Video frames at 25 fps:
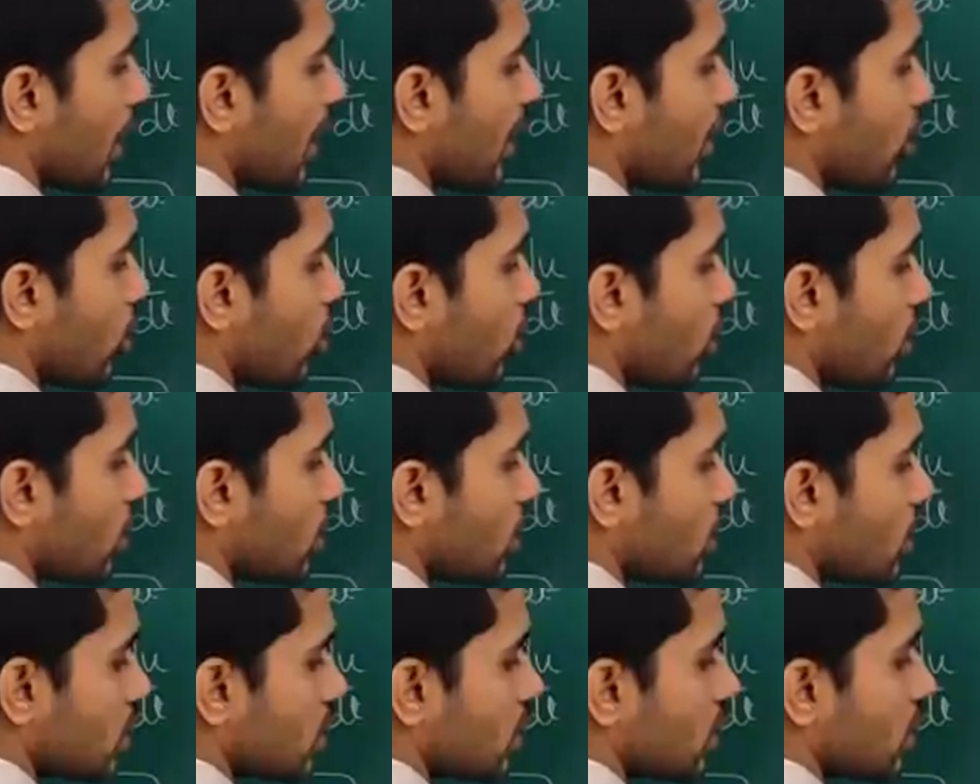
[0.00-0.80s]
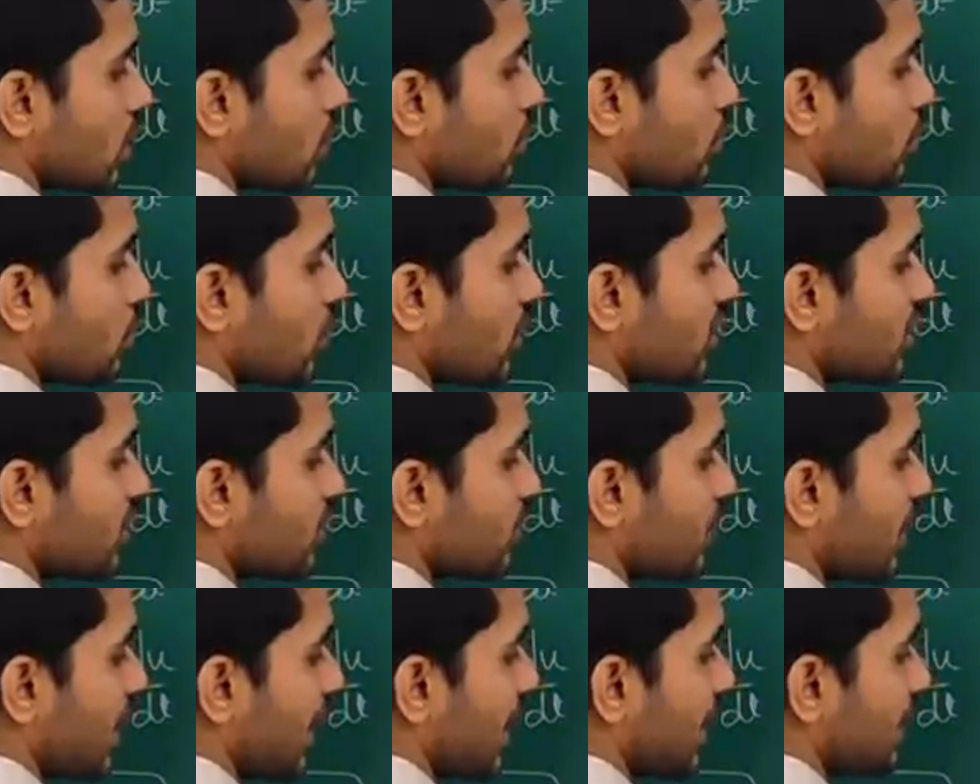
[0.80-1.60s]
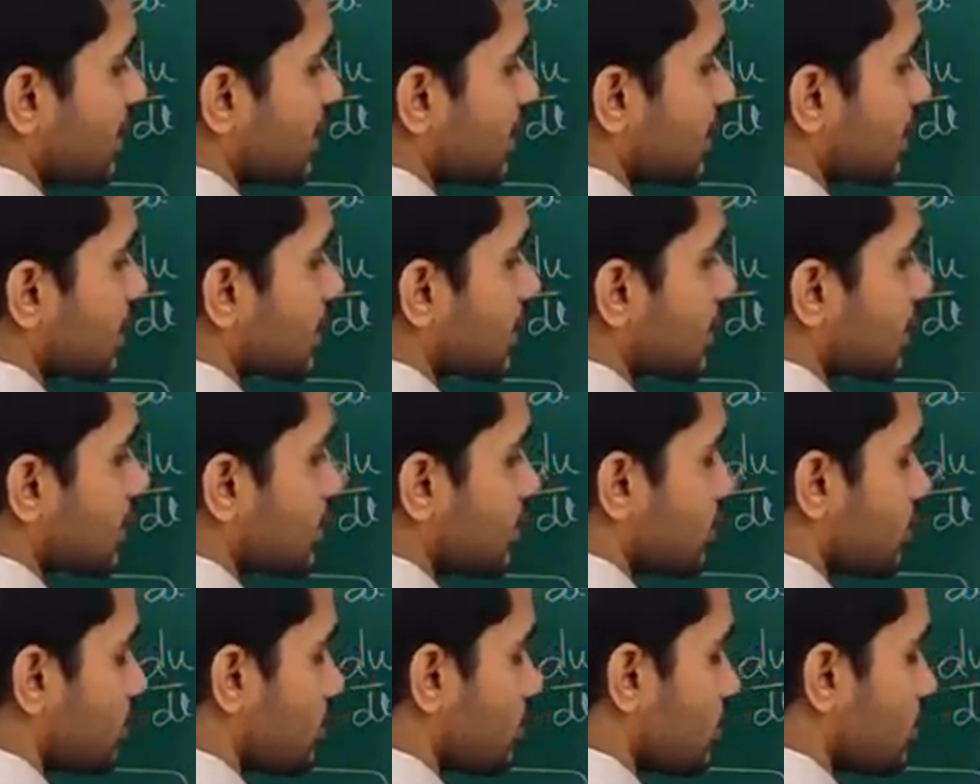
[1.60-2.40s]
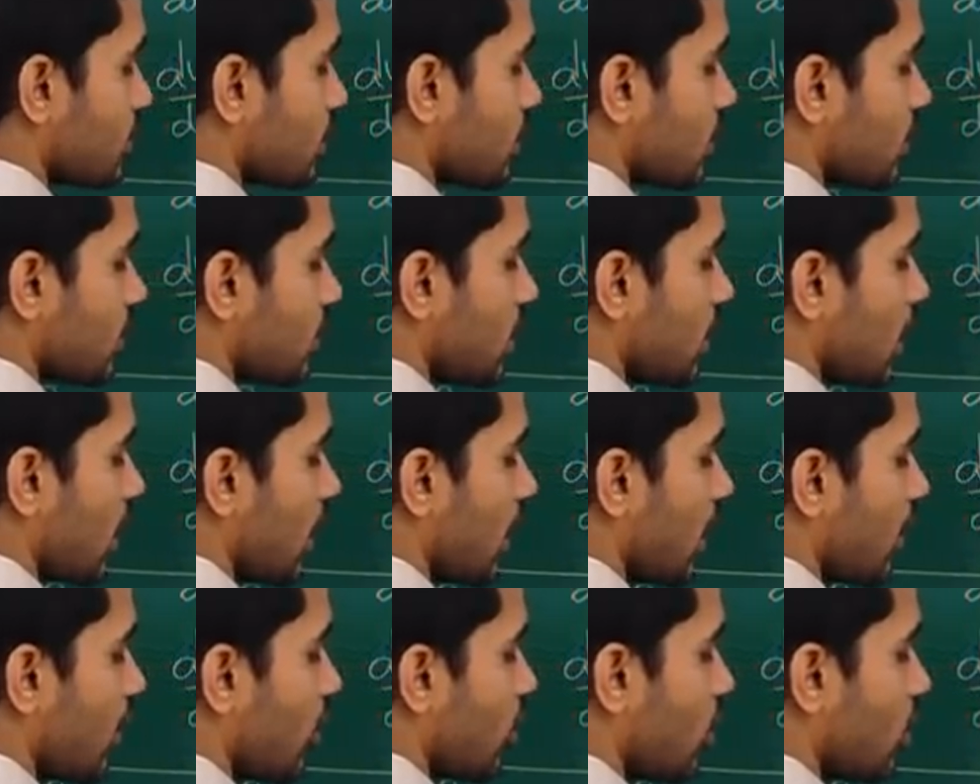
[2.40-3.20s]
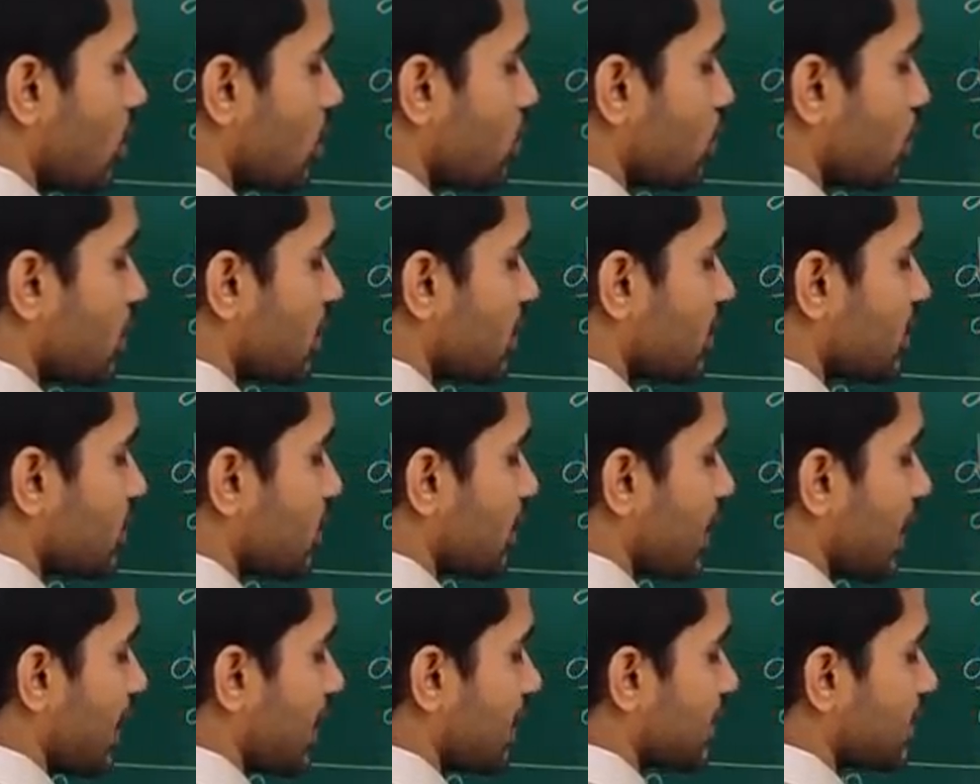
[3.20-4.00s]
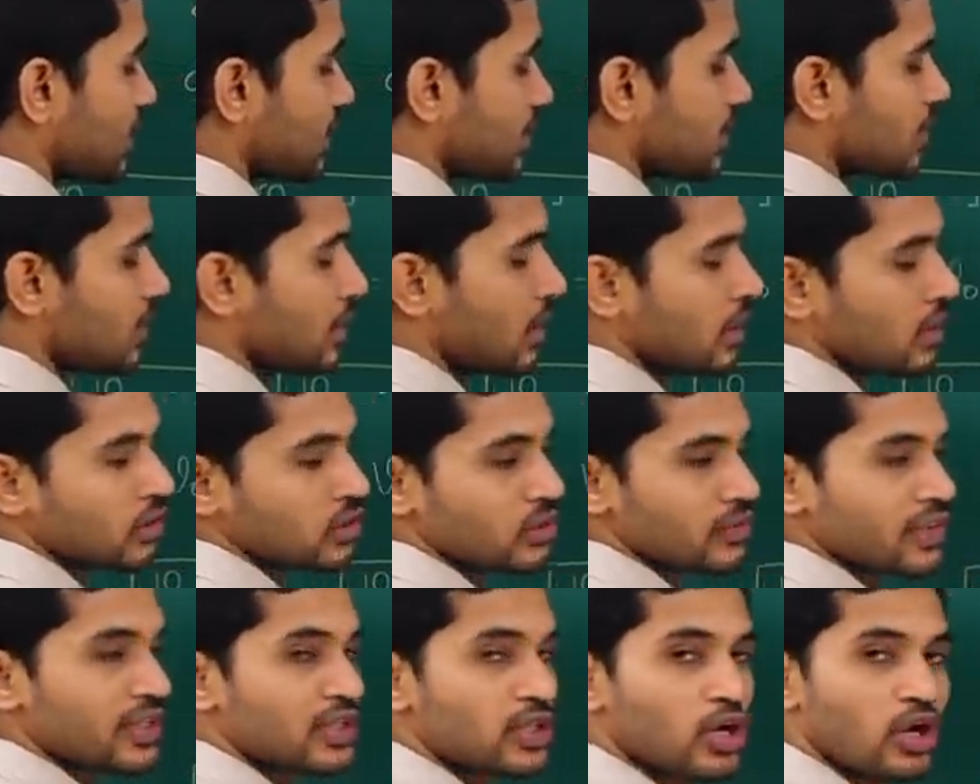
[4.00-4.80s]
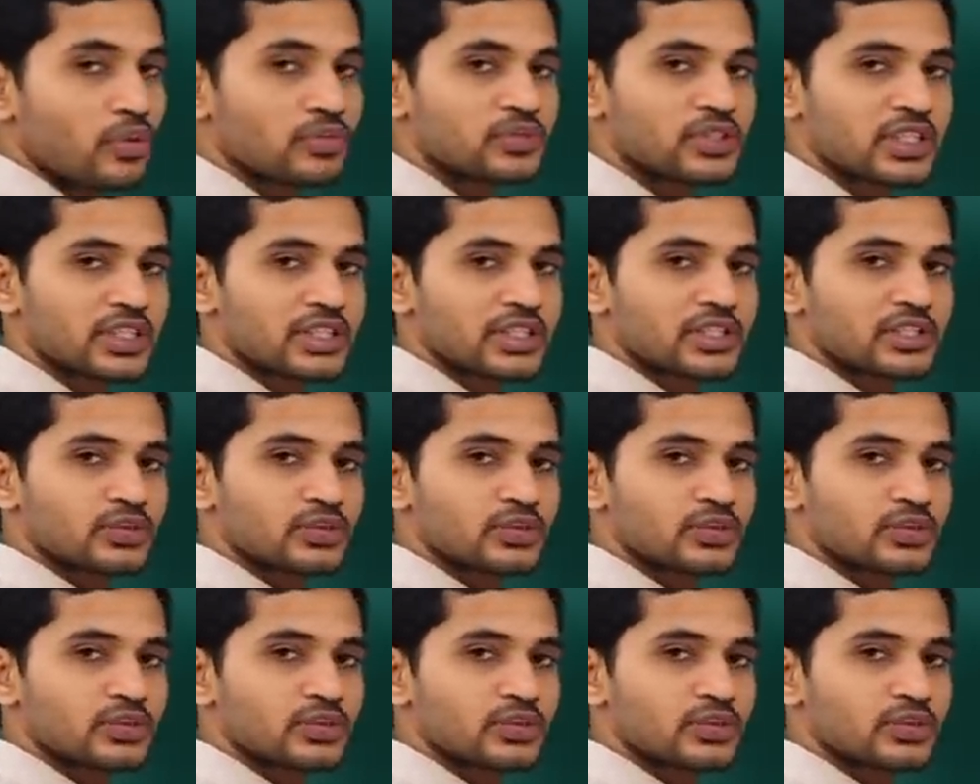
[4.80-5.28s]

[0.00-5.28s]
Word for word: along principal axis along principal axis. So, when the object